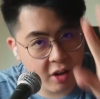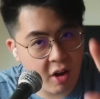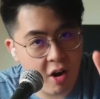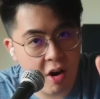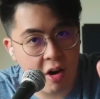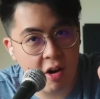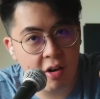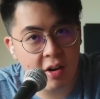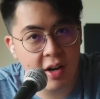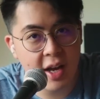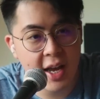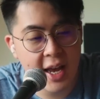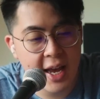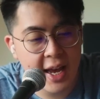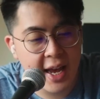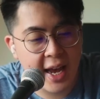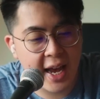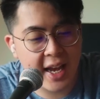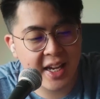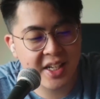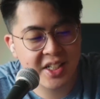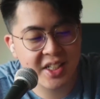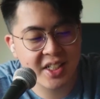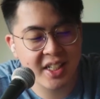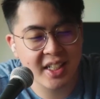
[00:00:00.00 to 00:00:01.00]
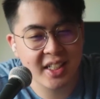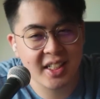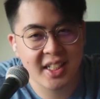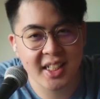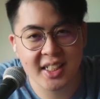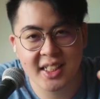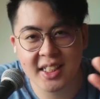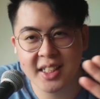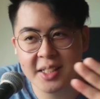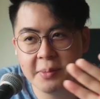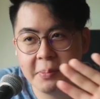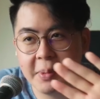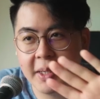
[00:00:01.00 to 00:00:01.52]
long as it
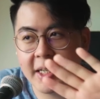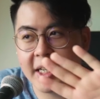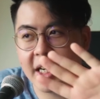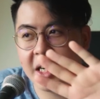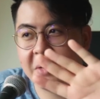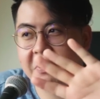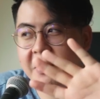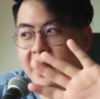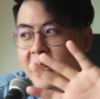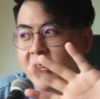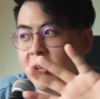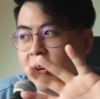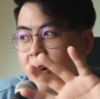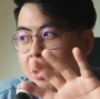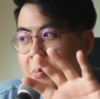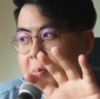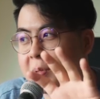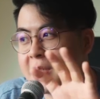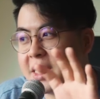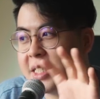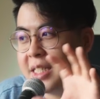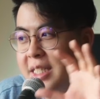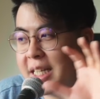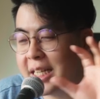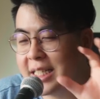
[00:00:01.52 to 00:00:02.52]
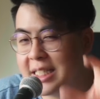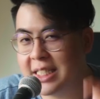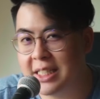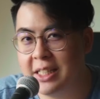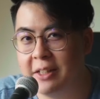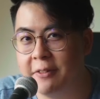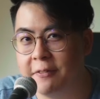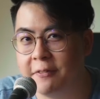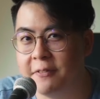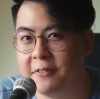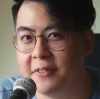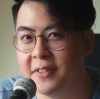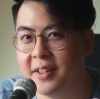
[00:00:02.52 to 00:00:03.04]
doesn't become an
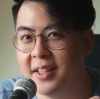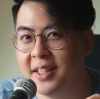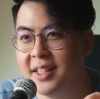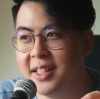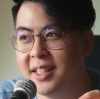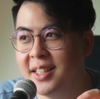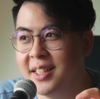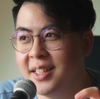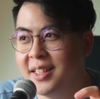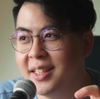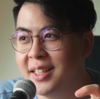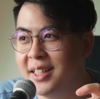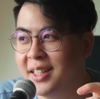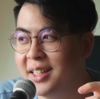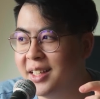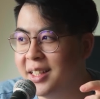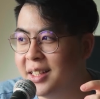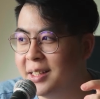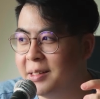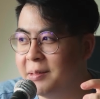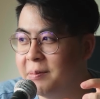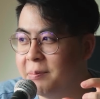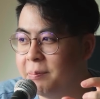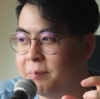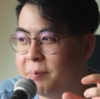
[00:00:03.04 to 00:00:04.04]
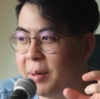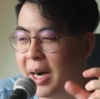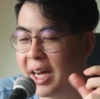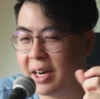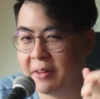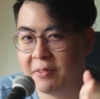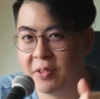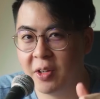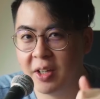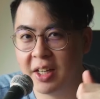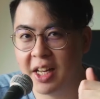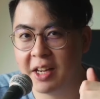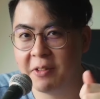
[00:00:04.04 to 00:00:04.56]
obsessive part
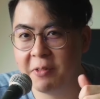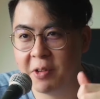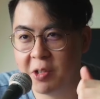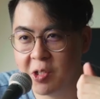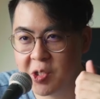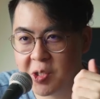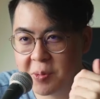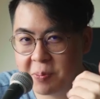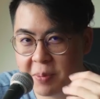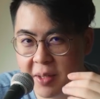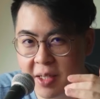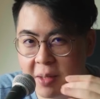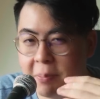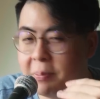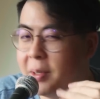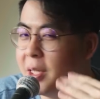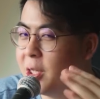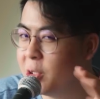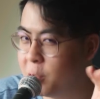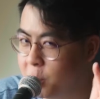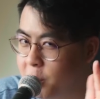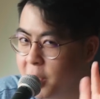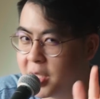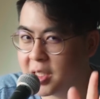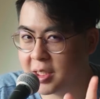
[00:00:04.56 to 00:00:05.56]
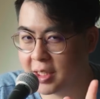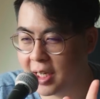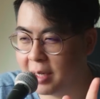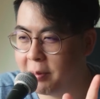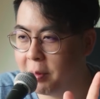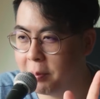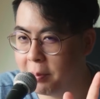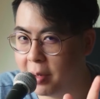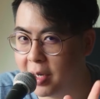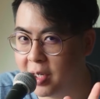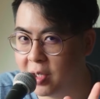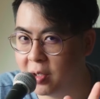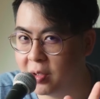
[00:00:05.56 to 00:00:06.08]
of your life where you spend a bit too much time
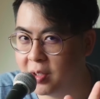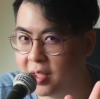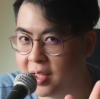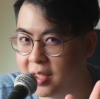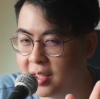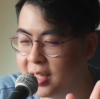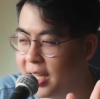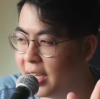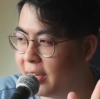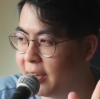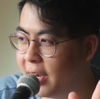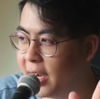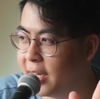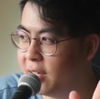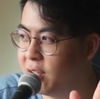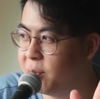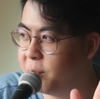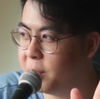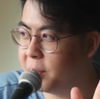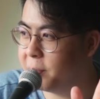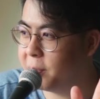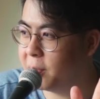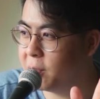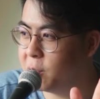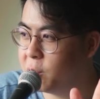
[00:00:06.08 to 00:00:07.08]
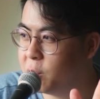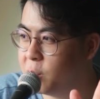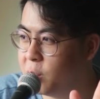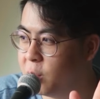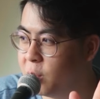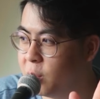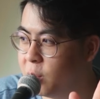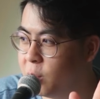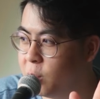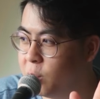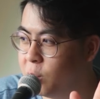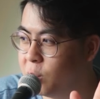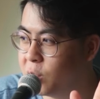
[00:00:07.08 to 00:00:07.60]
and money on it. Like I know people
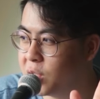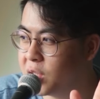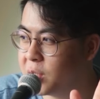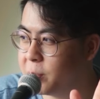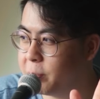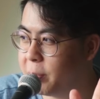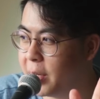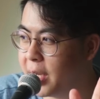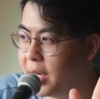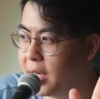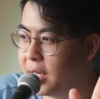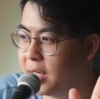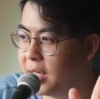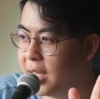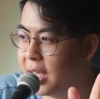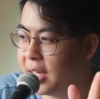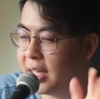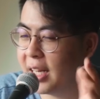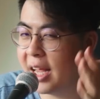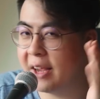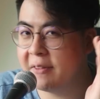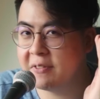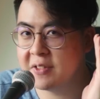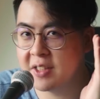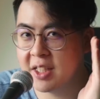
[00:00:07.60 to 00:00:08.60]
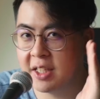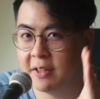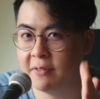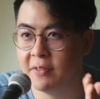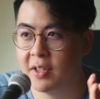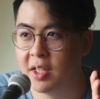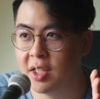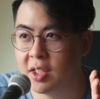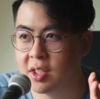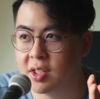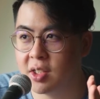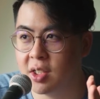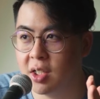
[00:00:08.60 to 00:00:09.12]
who spend their life
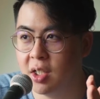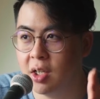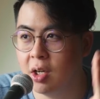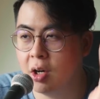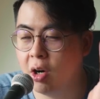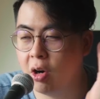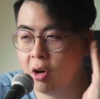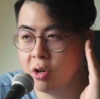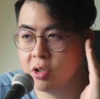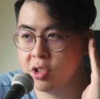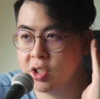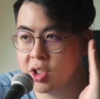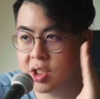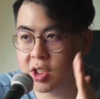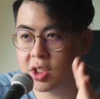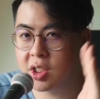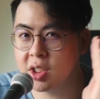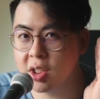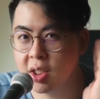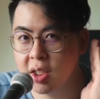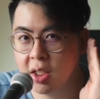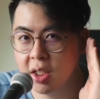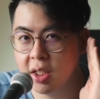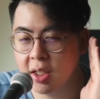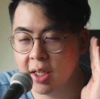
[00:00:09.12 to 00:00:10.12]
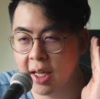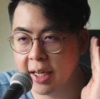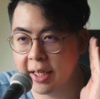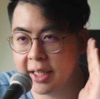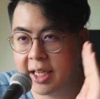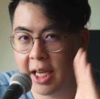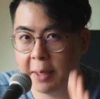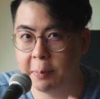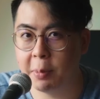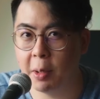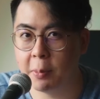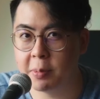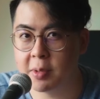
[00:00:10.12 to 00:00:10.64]
savings on just like
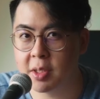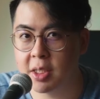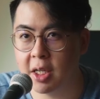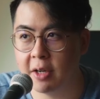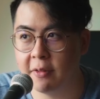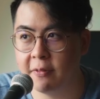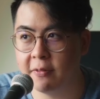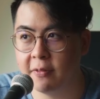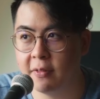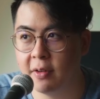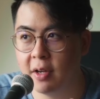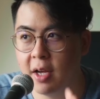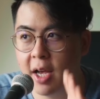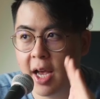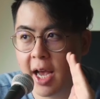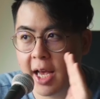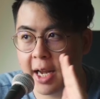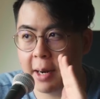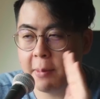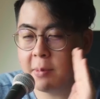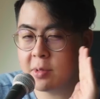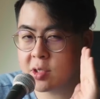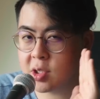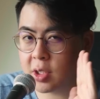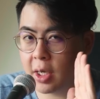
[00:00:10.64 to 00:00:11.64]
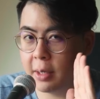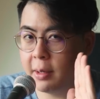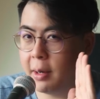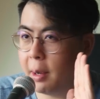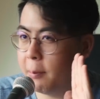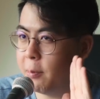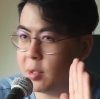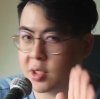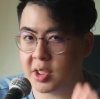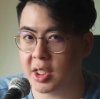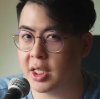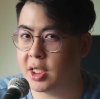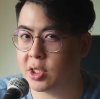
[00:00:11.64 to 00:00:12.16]
K-pop stuff. And I'm
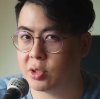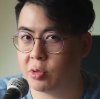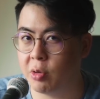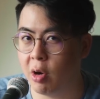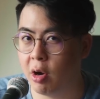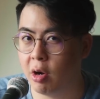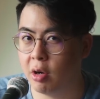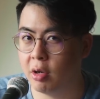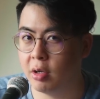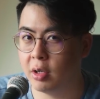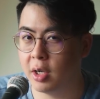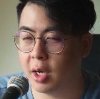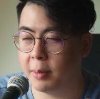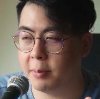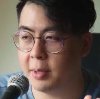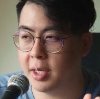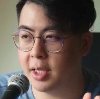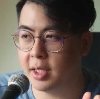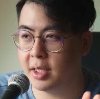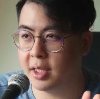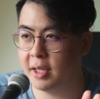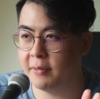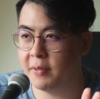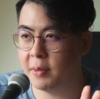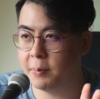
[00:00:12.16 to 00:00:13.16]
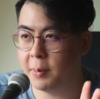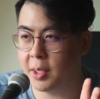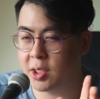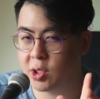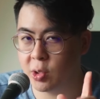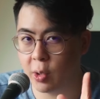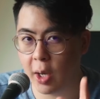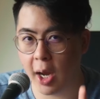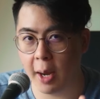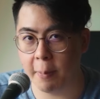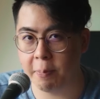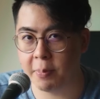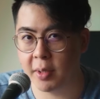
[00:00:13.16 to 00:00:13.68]
not saying it's wrong. I mean, if it makes
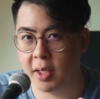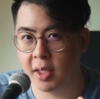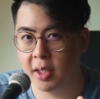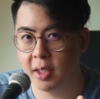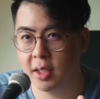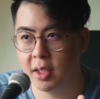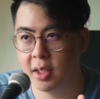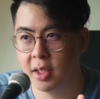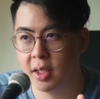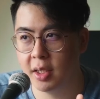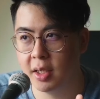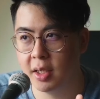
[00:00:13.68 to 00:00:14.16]
you happy,